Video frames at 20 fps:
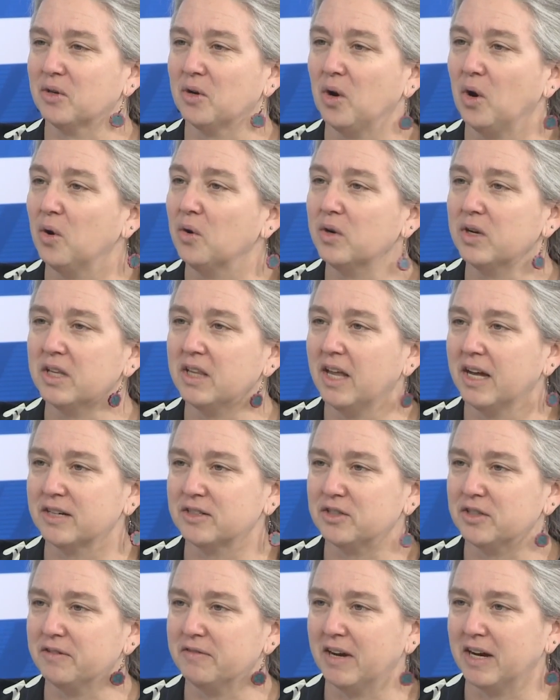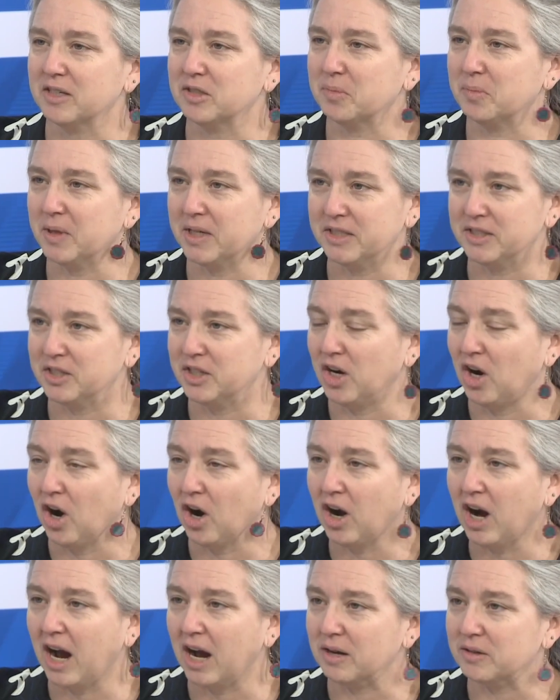her own collection of house plants in
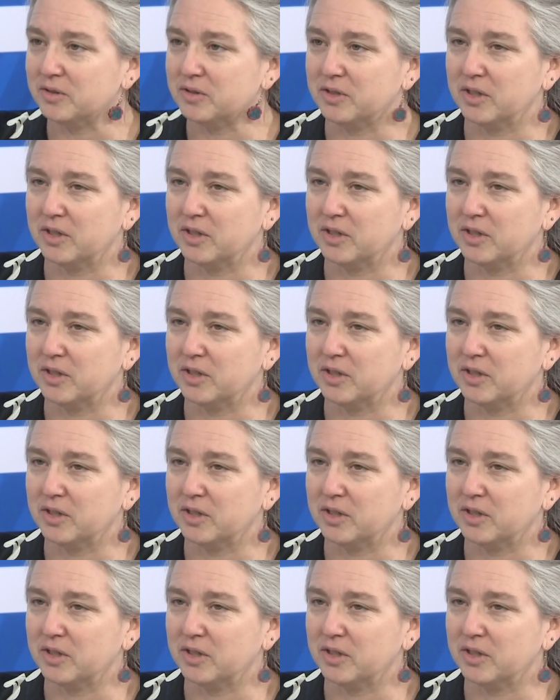our house.